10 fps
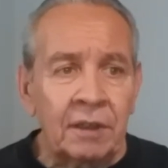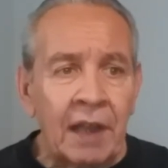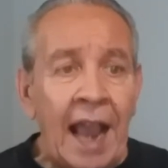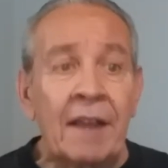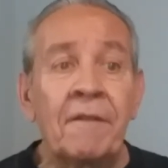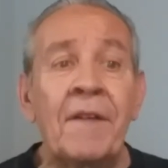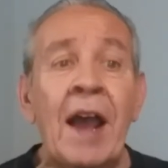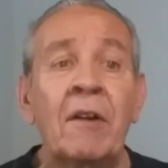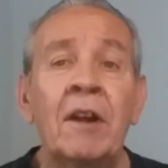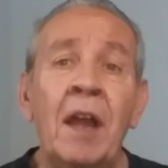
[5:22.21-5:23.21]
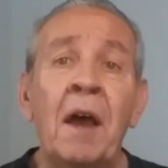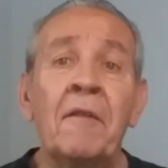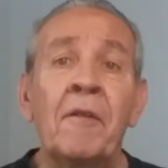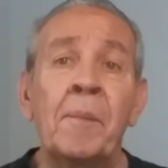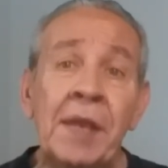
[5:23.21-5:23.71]
I have found
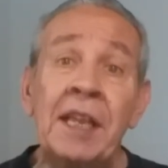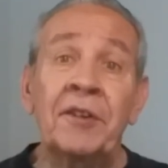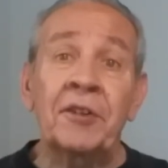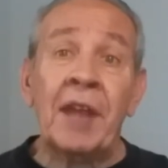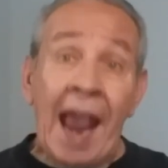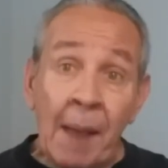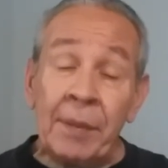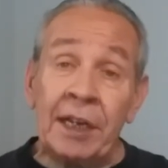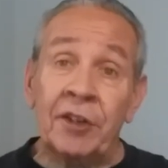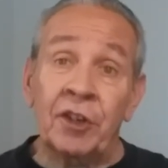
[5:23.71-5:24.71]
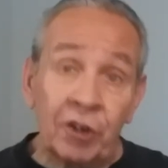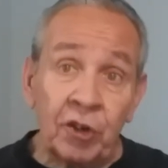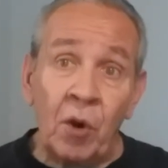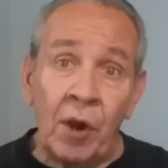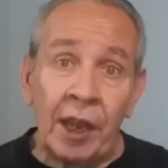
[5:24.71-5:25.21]
love, peace, happiness, and
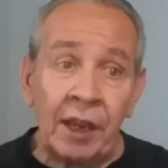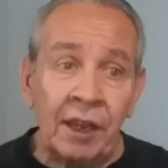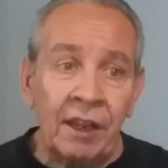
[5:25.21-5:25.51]
joy.